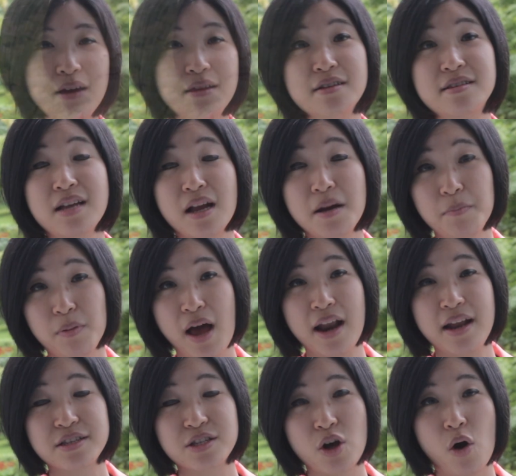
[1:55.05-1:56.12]
The second plan
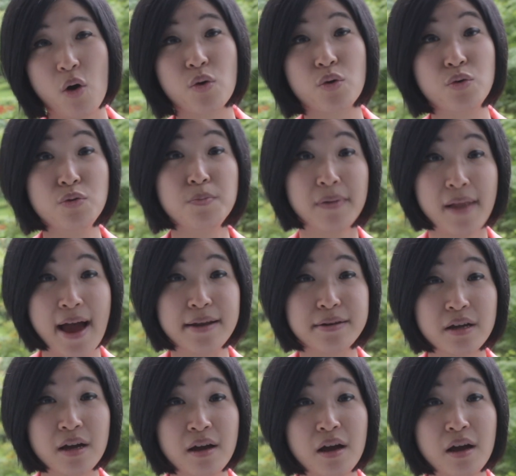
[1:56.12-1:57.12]
is called Group Plan.